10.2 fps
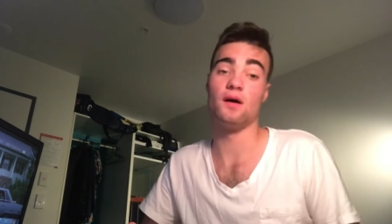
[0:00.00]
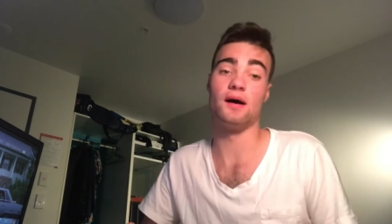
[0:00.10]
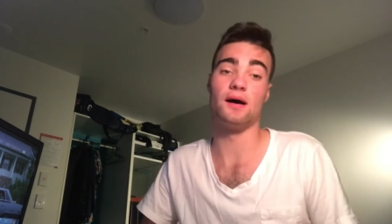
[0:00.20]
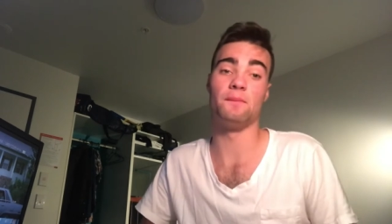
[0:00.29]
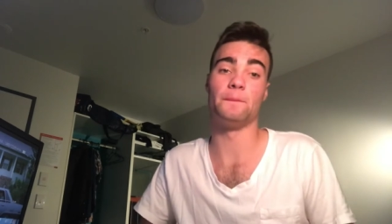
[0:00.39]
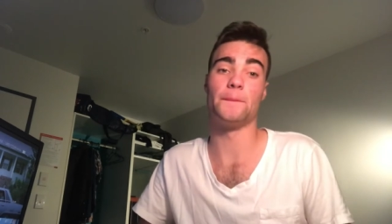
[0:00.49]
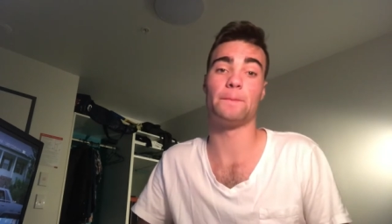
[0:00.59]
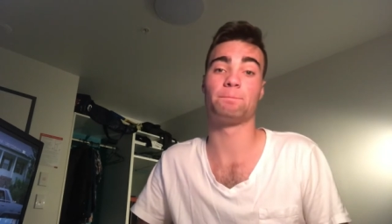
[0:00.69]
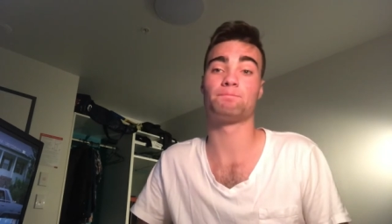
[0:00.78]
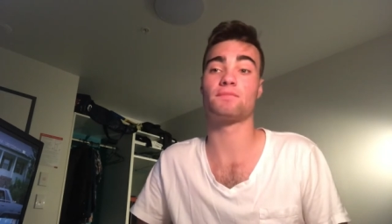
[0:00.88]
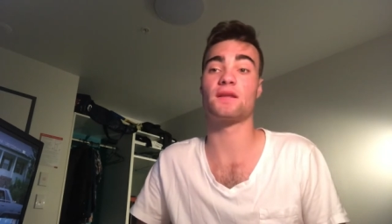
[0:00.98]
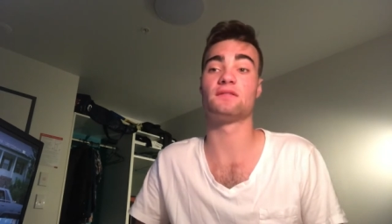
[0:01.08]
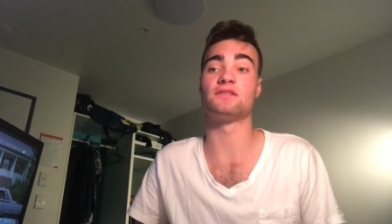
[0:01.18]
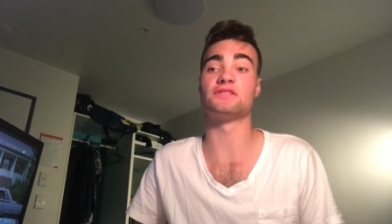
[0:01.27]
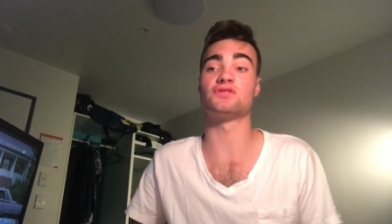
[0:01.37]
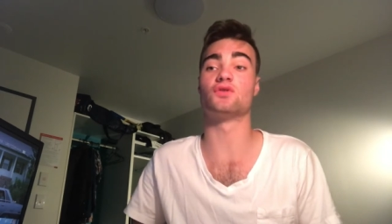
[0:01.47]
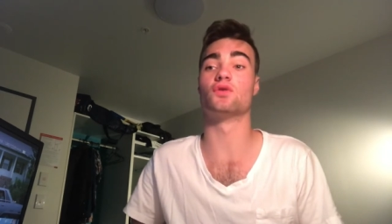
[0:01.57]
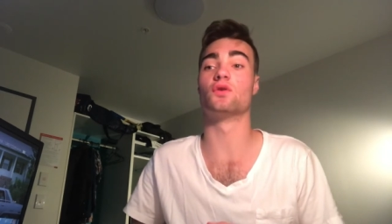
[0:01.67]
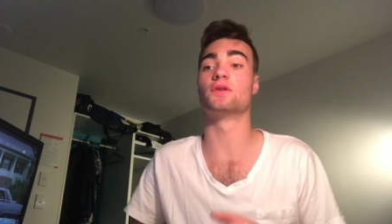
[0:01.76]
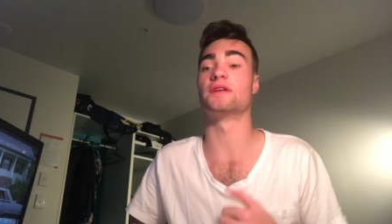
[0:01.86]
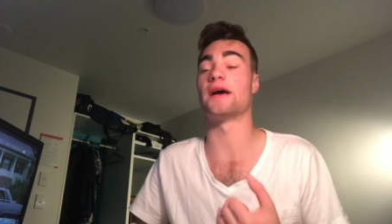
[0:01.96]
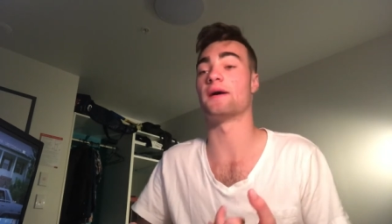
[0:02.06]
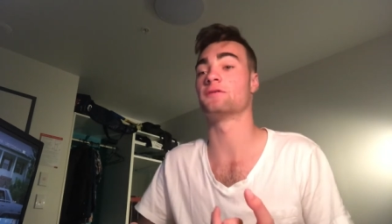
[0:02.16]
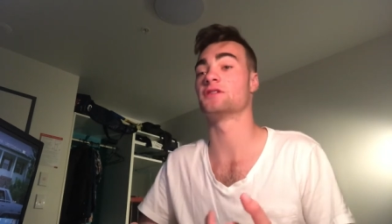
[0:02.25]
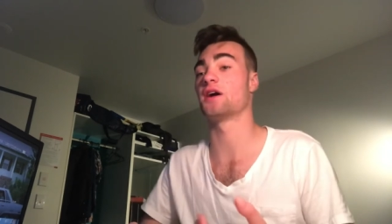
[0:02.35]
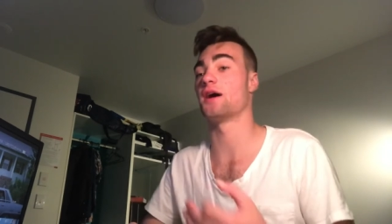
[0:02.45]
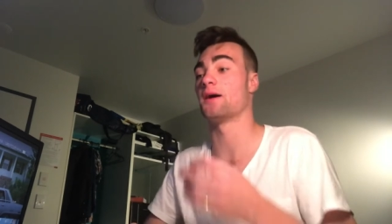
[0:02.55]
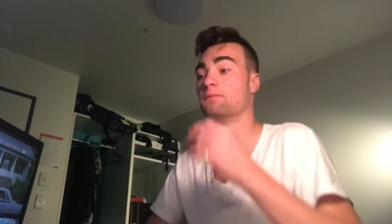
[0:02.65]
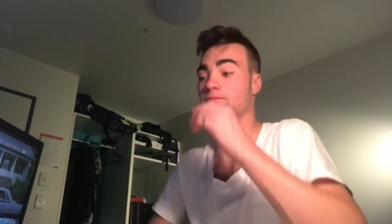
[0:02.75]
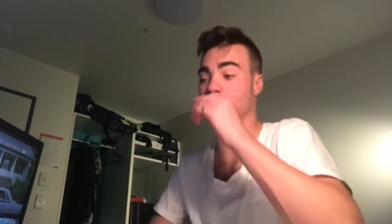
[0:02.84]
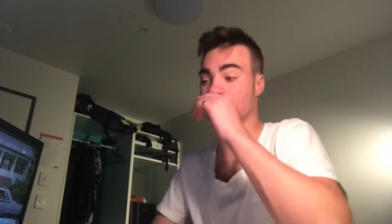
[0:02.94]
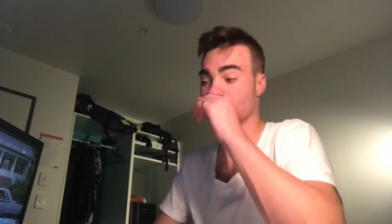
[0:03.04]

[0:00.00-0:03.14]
um, so it's, yeah, um,